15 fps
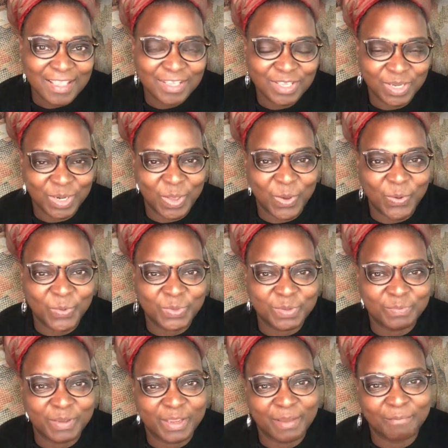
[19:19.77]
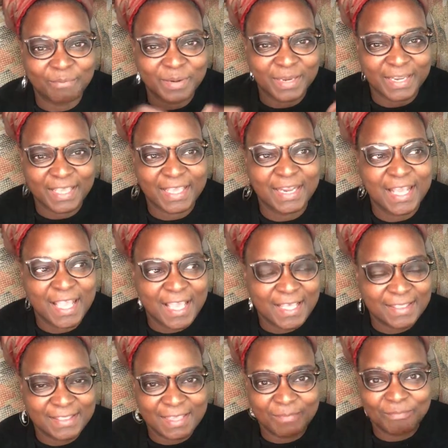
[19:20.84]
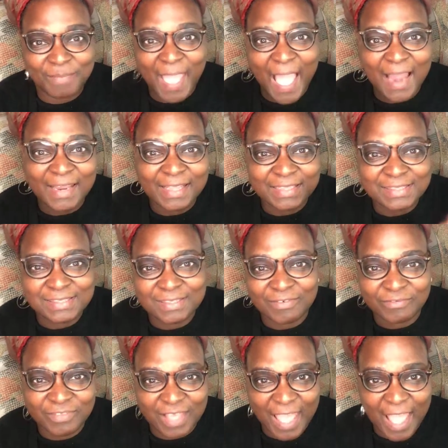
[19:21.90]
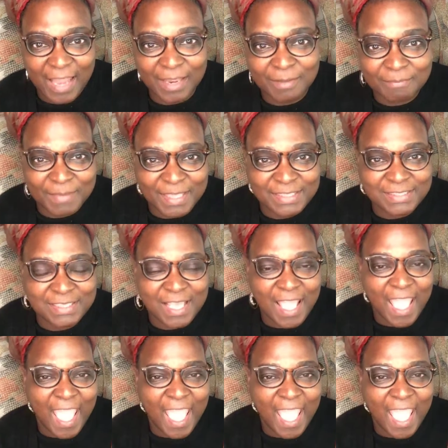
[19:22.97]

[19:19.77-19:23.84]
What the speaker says: to complete the balance of the elements.